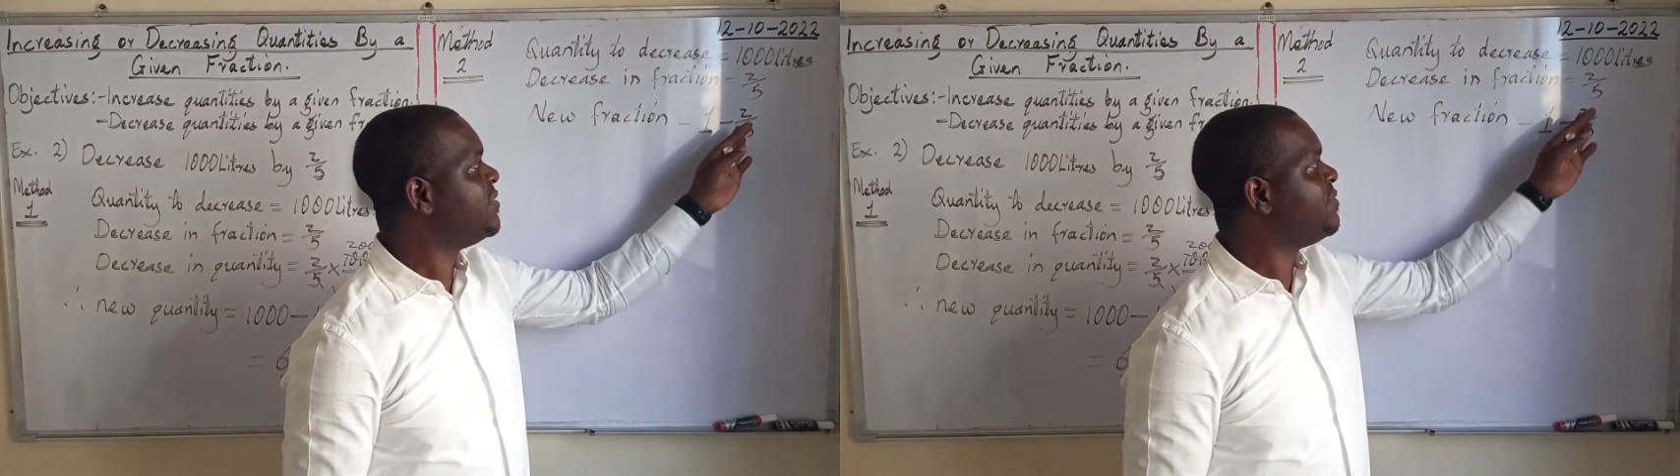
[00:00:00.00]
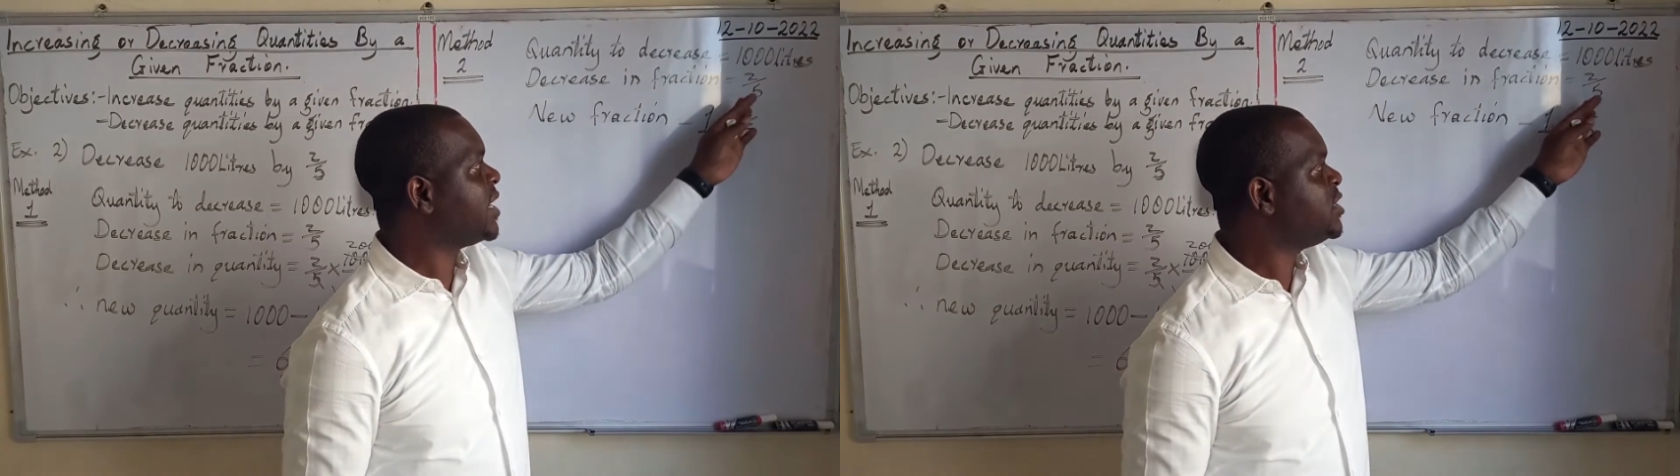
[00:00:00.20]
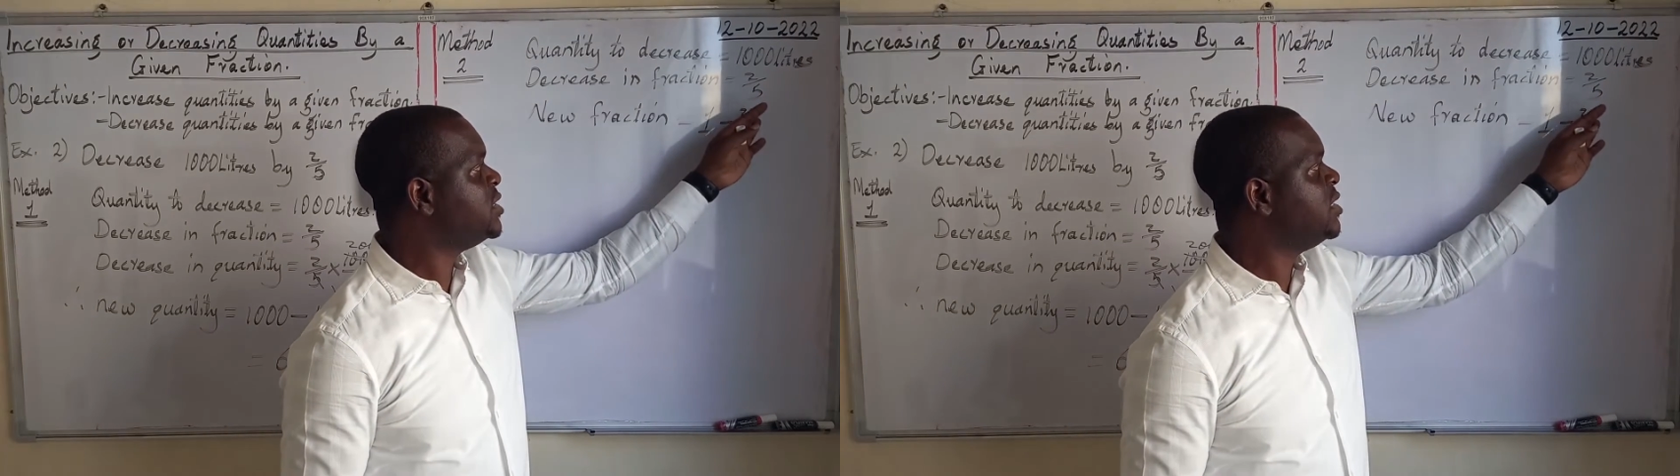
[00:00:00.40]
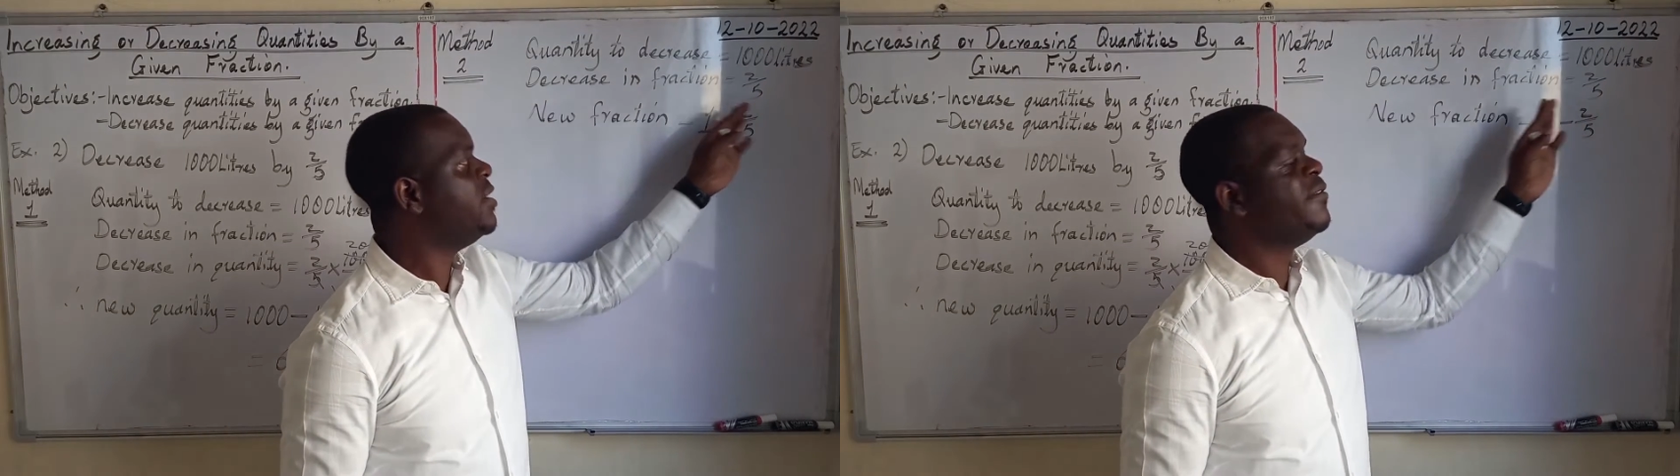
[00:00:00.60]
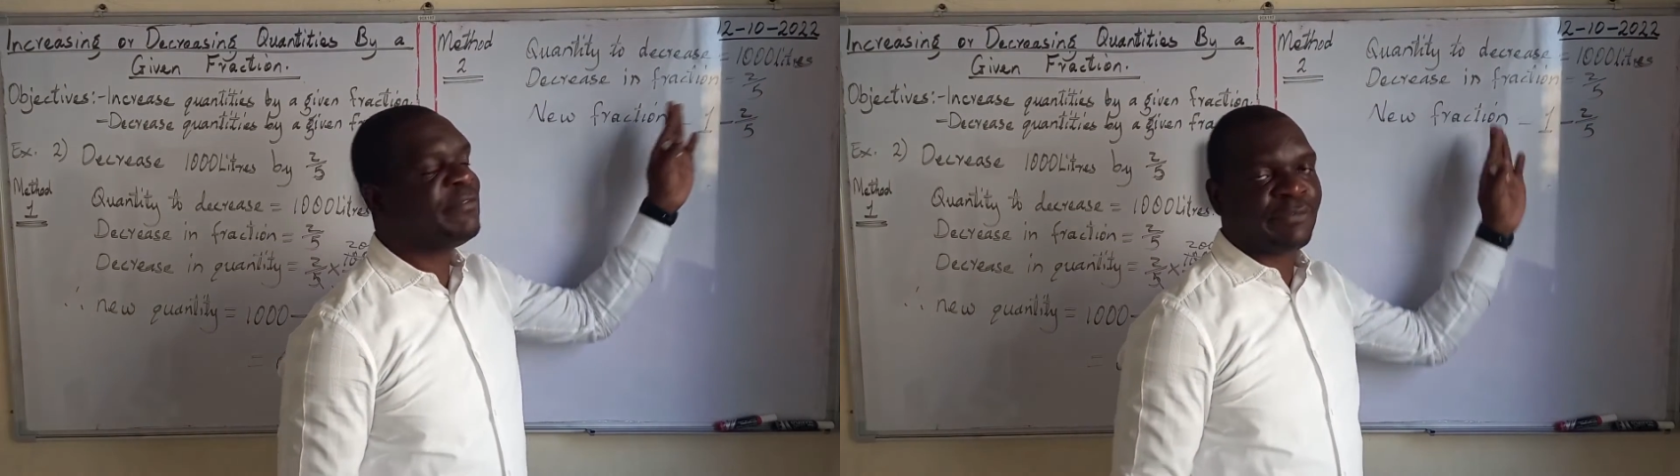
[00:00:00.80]
fraction
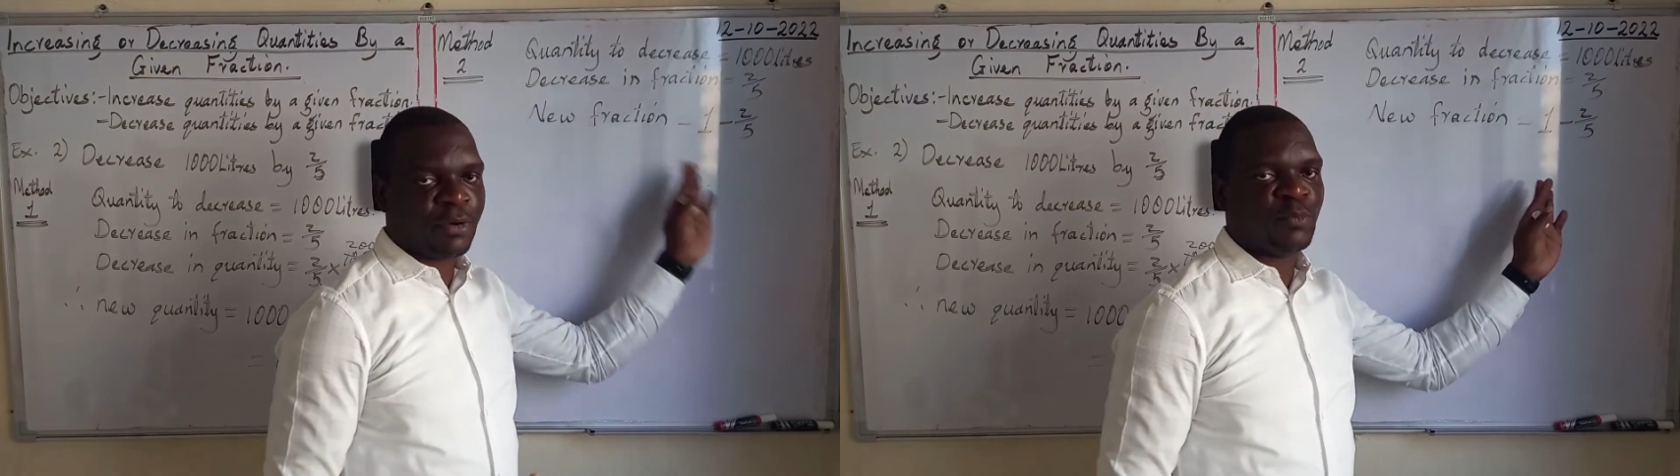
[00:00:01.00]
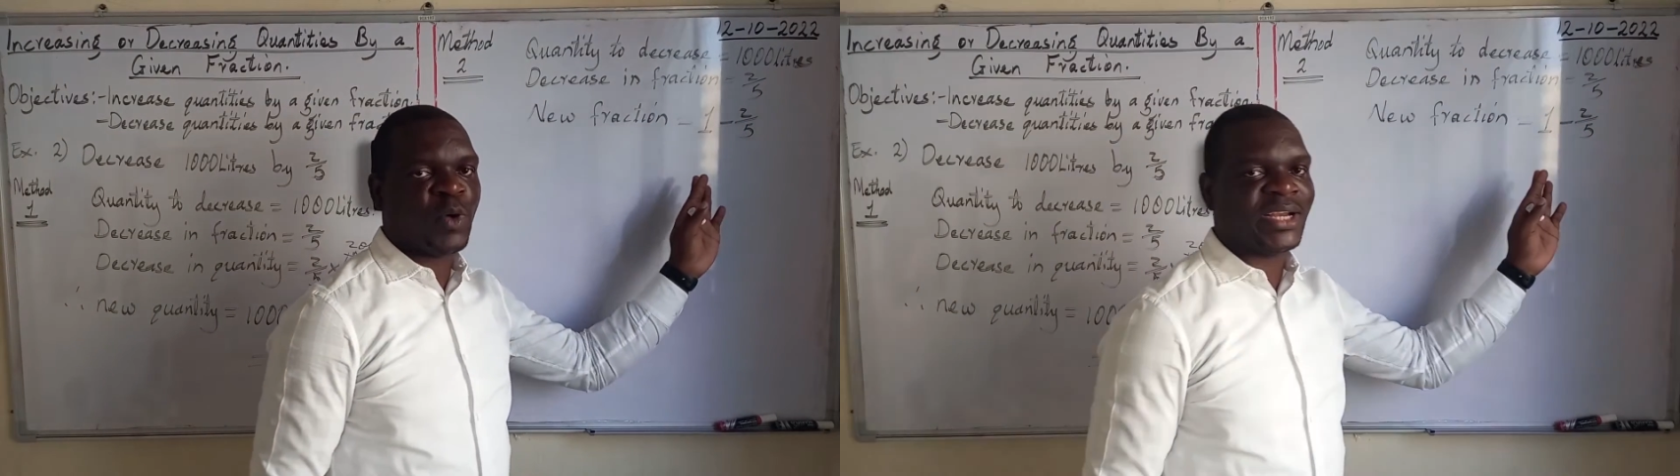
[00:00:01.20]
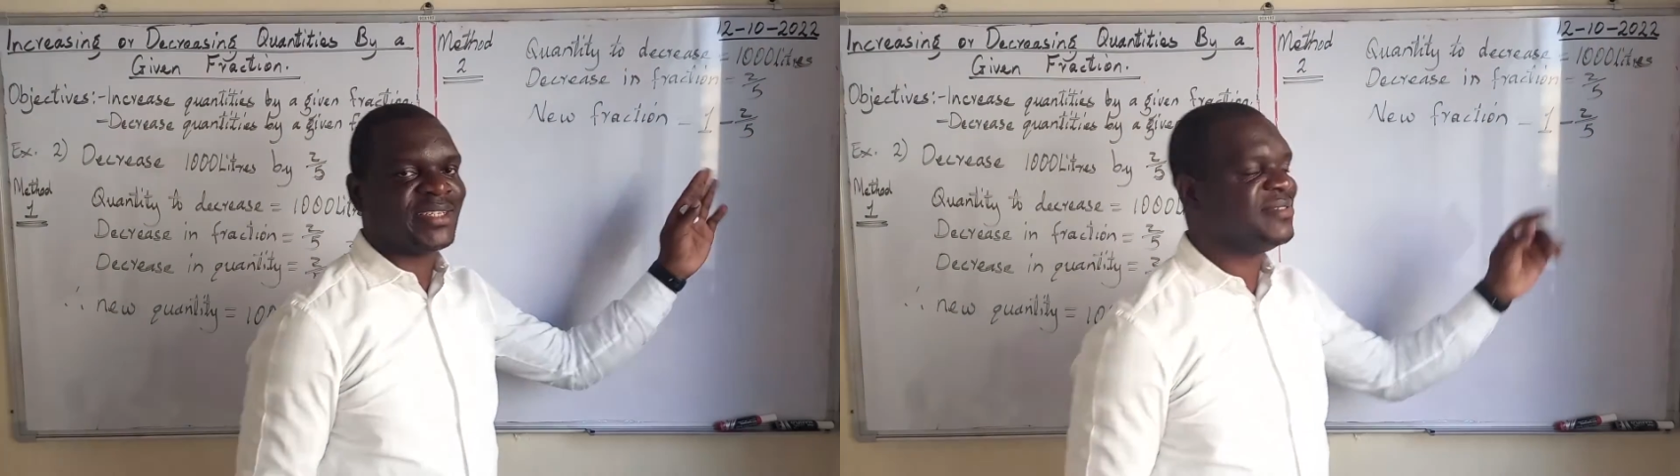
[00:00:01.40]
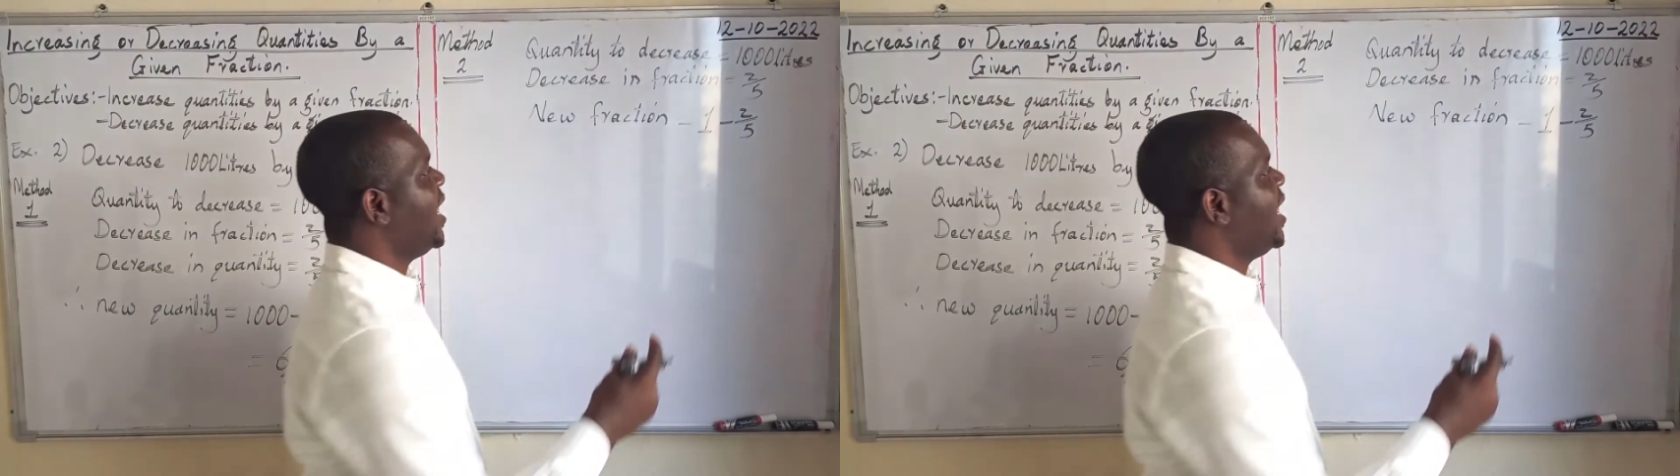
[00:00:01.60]
from 1.